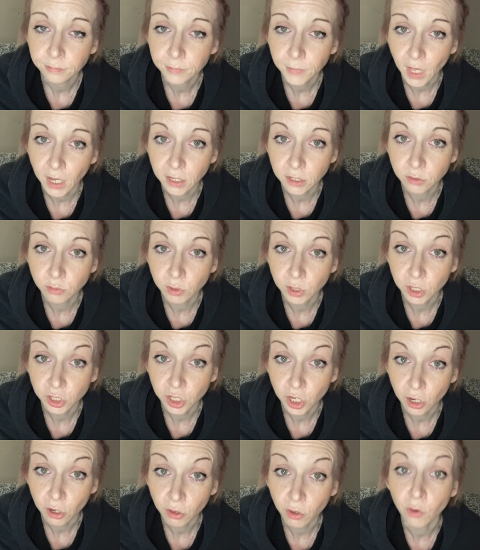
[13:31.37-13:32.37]
I just wanted to
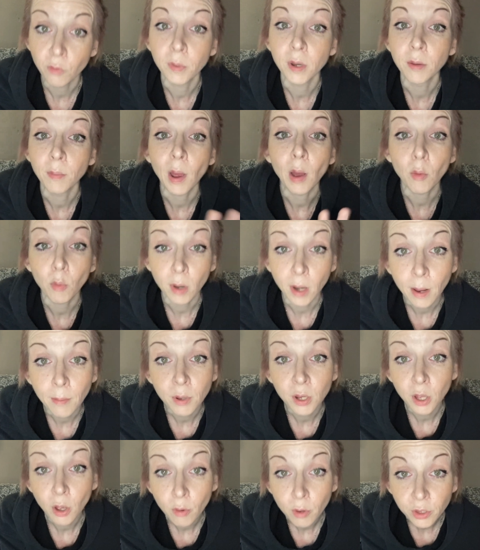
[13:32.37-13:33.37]
share a little bit about what I've
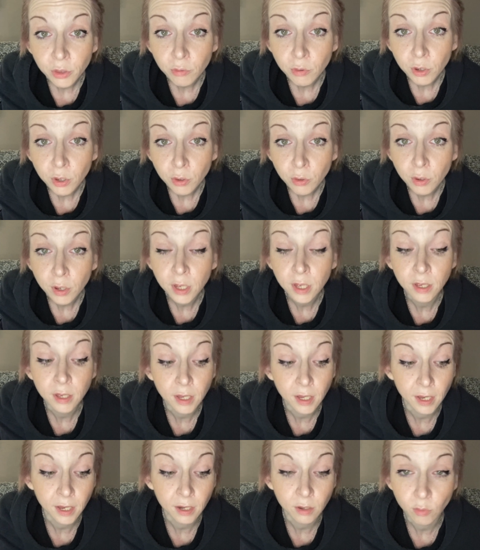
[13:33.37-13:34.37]
been going through
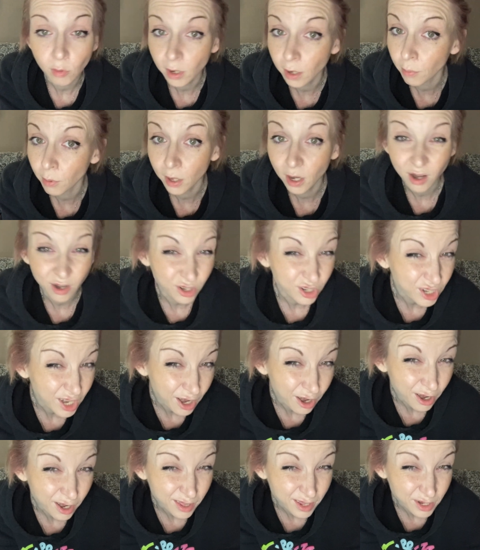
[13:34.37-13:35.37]
and what I plan on
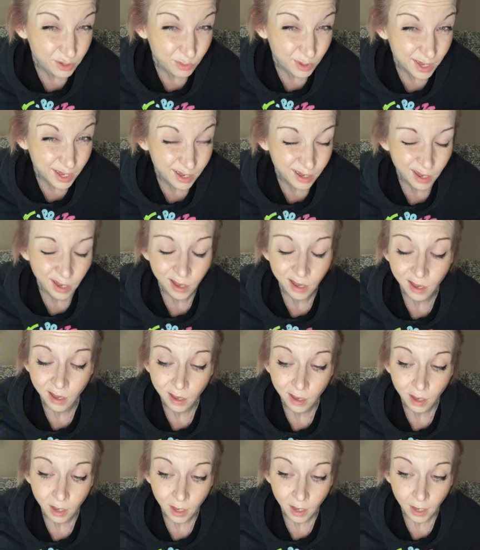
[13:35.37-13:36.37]
sharing this week.
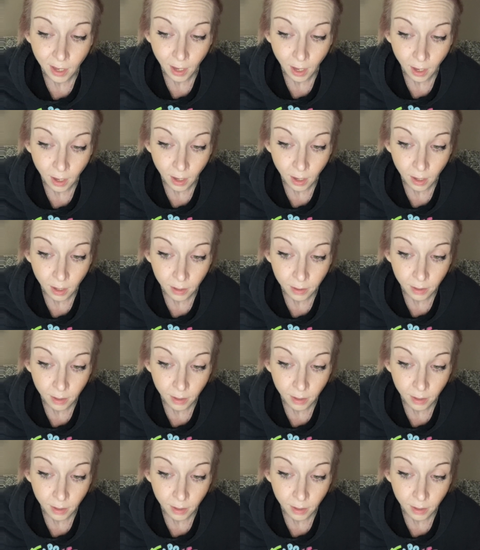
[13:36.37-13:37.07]
I'm